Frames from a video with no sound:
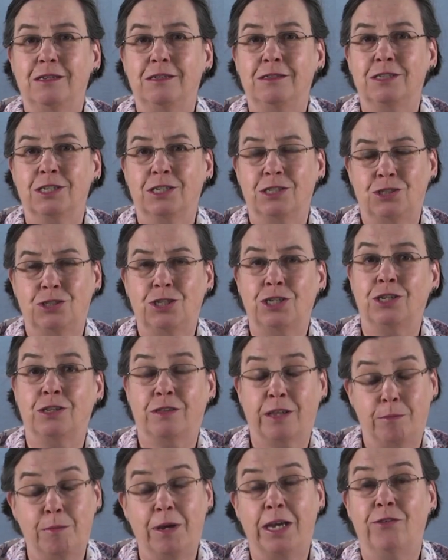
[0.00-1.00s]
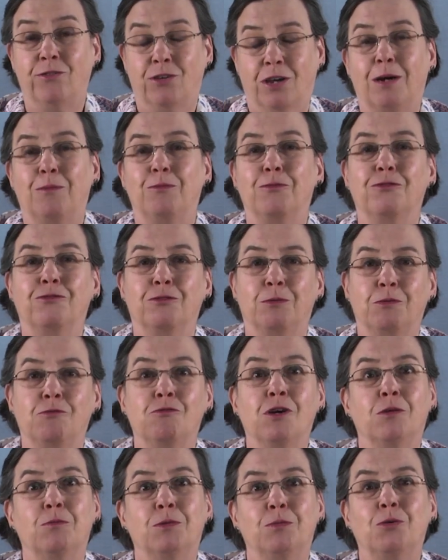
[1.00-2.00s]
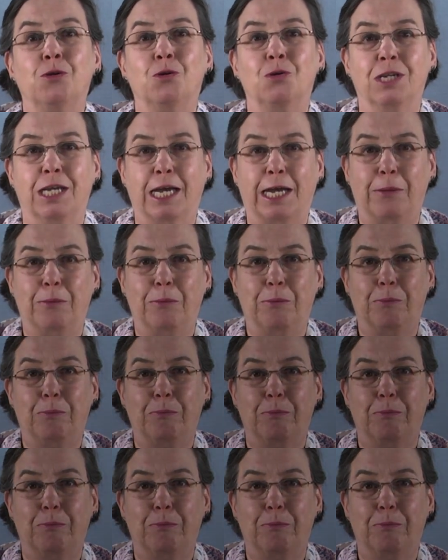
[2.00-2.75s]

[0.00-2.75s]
to consider they may have come from a Roman board game.